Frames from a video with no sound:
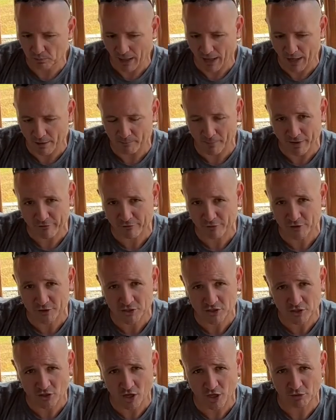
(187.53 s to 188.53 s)
my
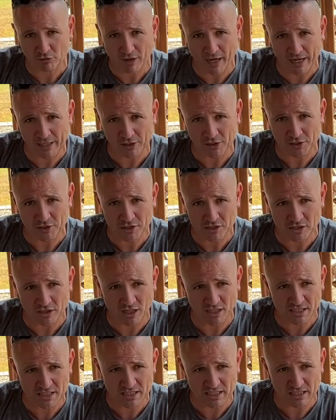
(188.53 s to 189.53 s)
first long ride on the
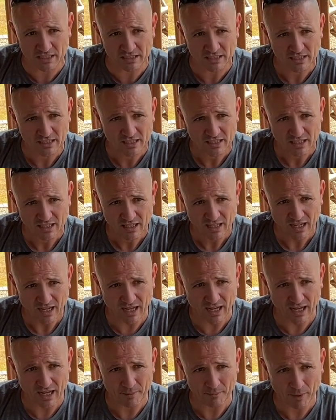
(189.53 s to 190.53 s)
stock seat,
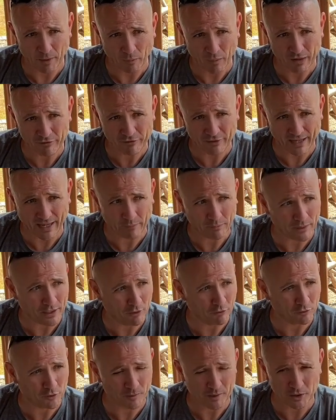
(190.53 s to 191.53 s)
my wife and I went
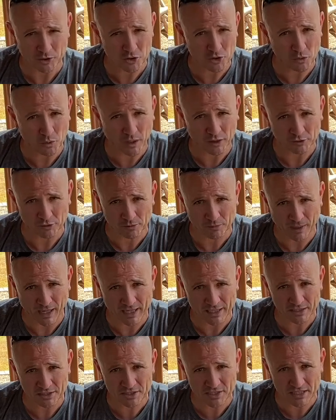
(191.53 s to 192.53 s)
out for about 200
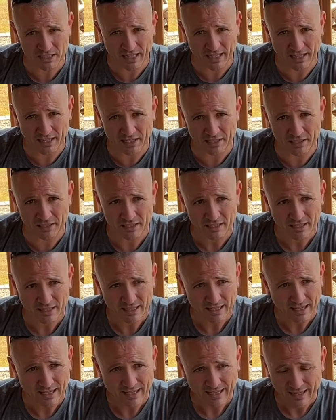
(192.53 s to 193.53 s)
miles. And
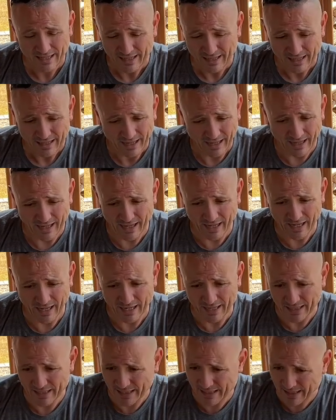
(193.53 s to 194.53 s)

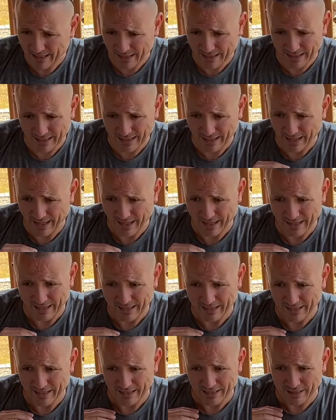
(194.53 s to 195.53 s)

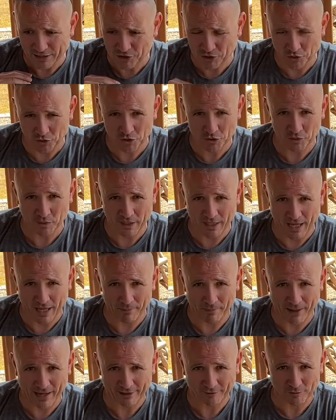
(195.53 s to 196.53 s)
as soon as we came
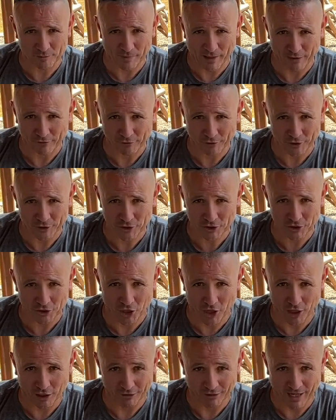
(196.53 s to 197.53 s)
back from our first
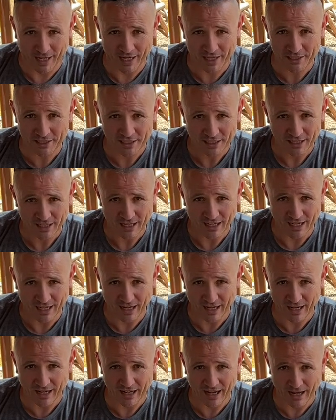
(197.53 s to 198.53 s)
long ride,
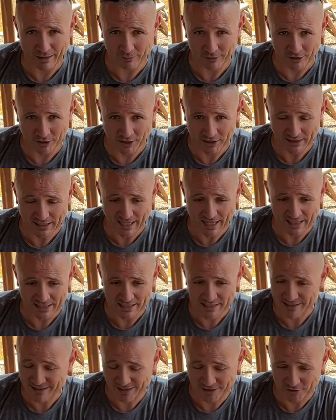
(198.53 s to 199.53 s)
I went online
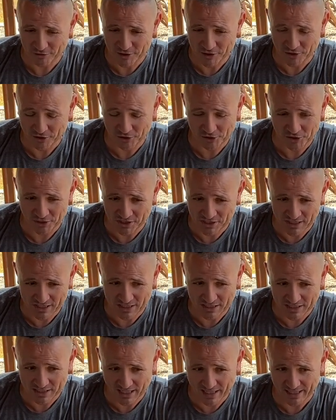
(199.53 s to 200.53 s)
and started researching
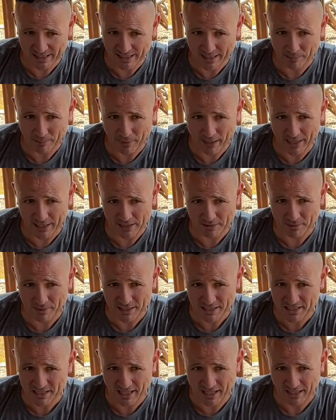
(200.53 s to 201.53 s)
seats, and I ended up buying the
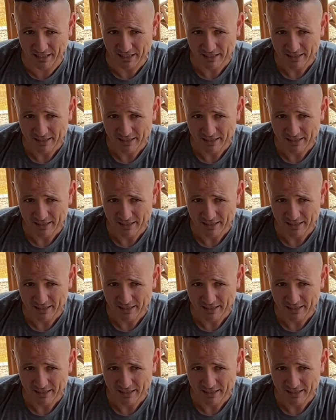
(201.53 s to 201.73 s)
Mustang.